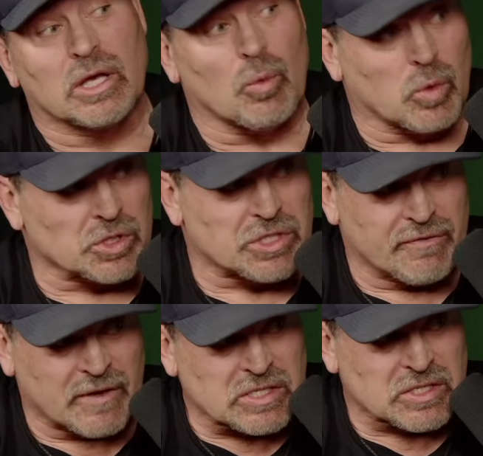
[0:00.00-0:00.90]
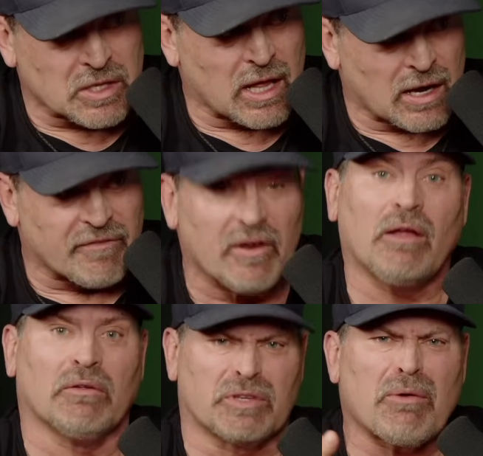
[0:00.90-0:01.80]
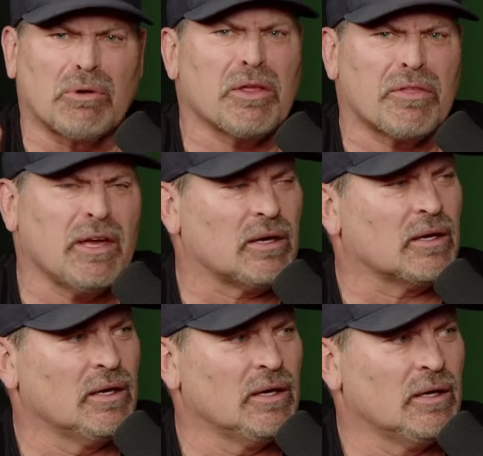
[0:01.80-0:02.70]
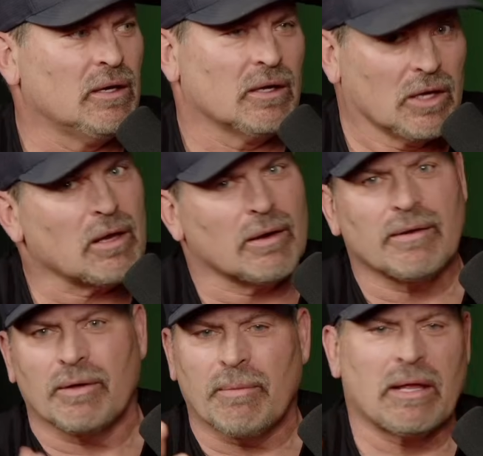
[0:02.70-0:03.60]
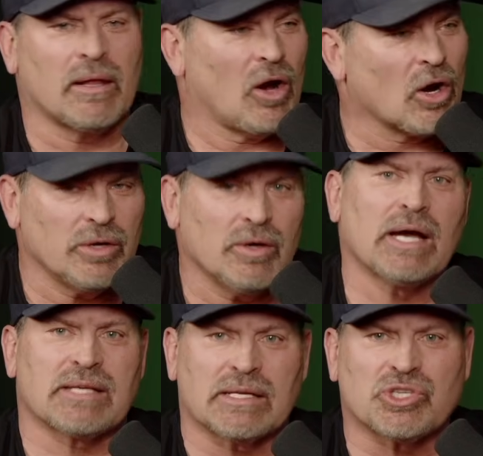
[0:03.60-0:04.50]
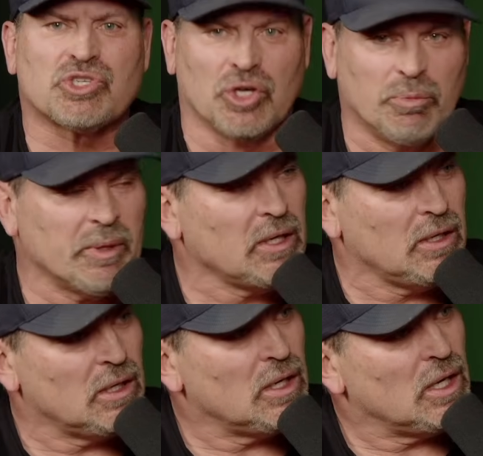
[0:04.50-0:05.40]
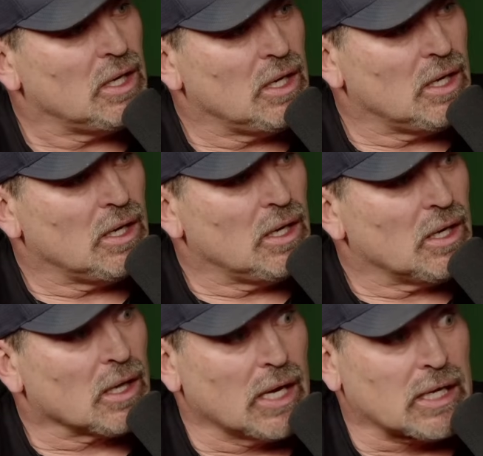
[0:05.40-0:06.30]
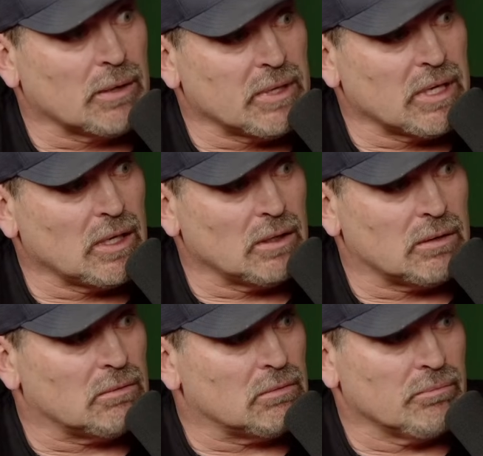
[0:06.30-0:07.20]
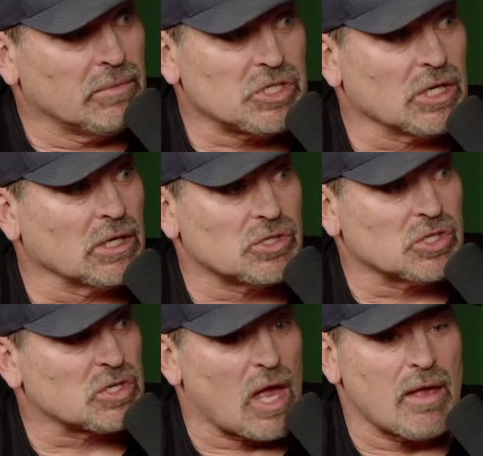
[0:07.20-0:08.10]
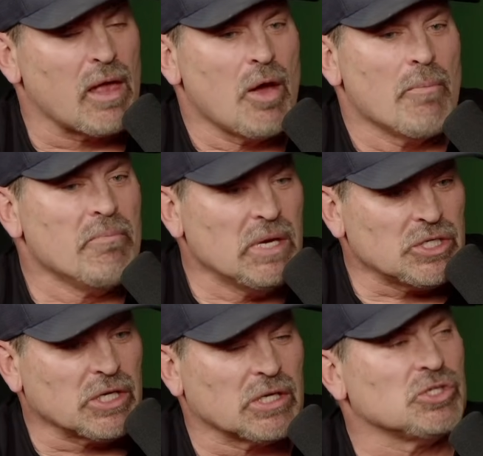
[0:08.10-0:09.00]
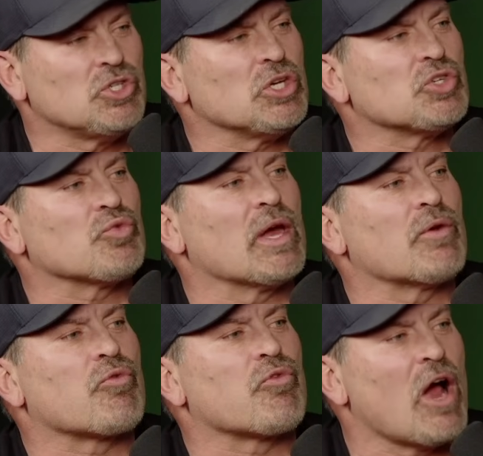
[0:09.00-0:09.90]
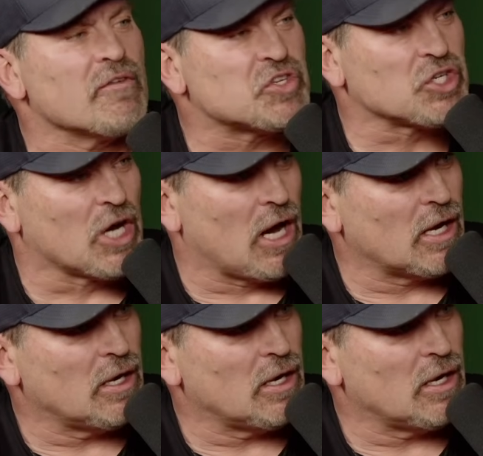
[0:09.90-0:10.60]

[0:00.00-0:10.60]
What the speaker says: worse defenses in the NFL? Is that what you think? Are you guys that stupid? Like, I mean, Michigan just ran roughshod